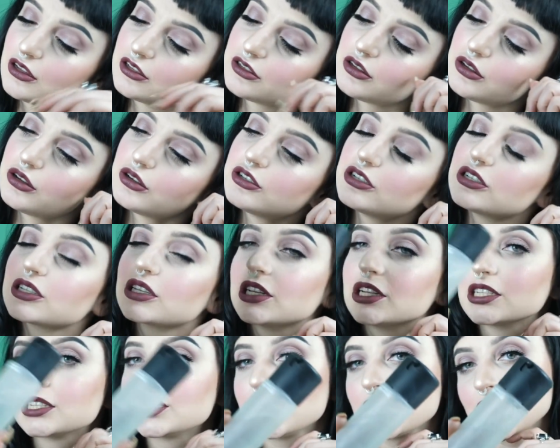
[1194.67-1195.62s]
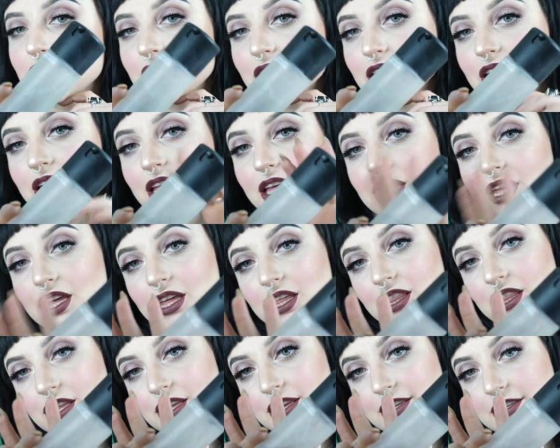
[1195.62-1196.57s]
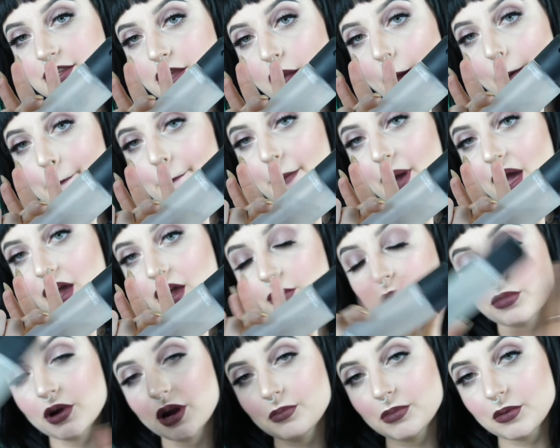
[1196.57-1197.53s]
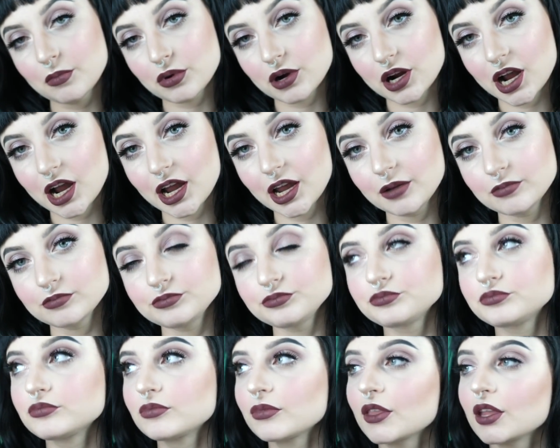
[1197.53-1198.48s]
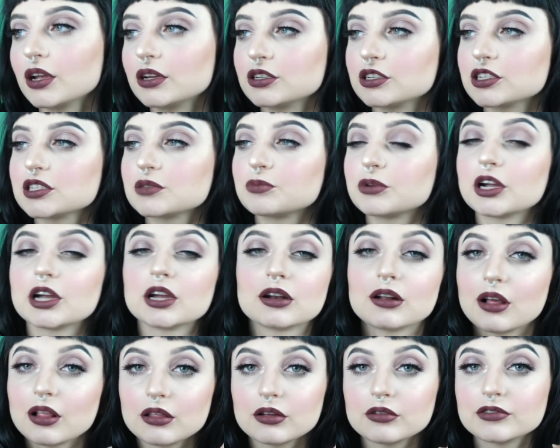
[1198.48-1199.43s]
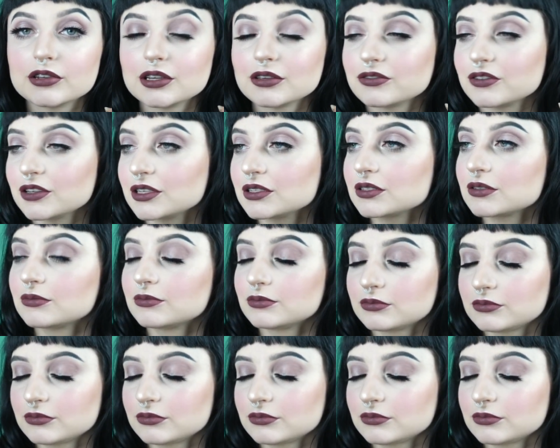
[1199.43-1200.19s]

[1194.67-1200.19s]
So you're just gonna take this MAC Prep and Prime and just spray it all over your face.